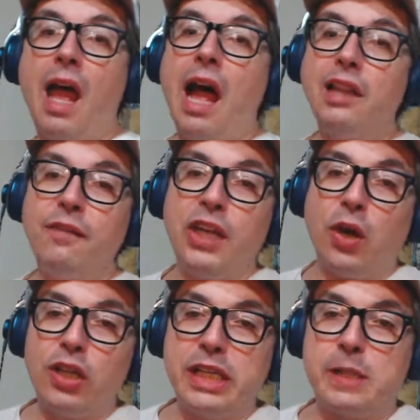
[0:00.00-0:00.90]
I love the
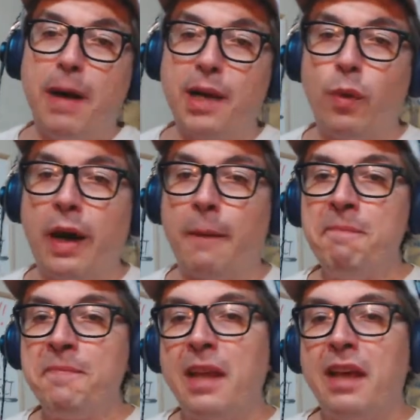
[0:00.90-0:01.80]
early spot where
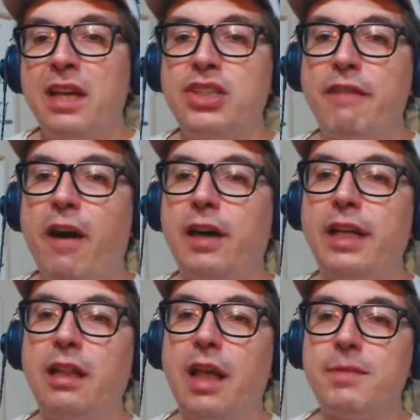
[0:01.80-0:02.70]
Jeff
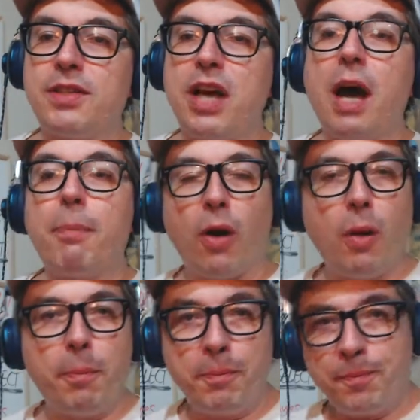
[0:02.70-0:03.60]
Hardy climbs the top
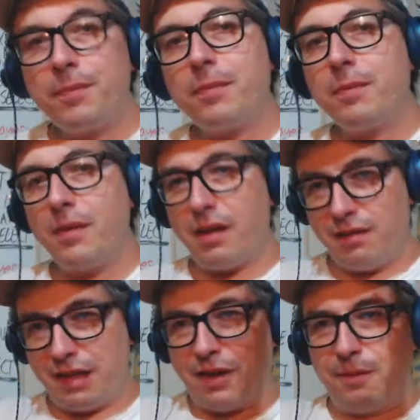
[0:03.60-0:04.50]
rope,
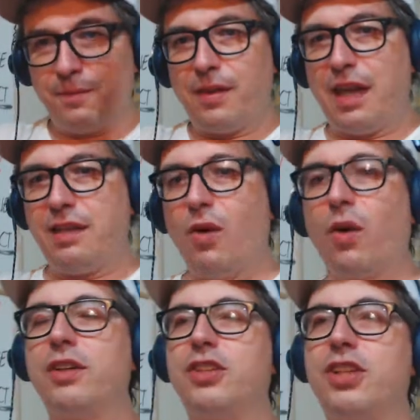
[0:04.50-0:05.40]
you know, and
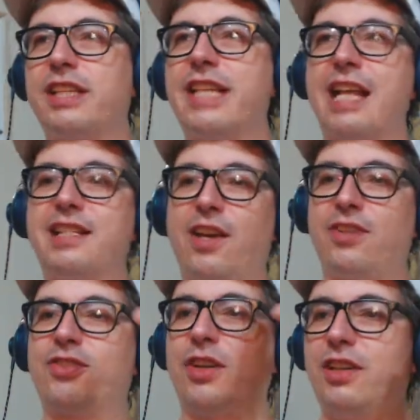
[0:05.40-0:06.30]
Orton just stands there
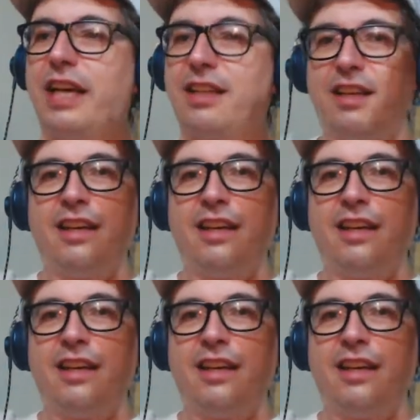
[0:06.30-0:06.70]
and sort of like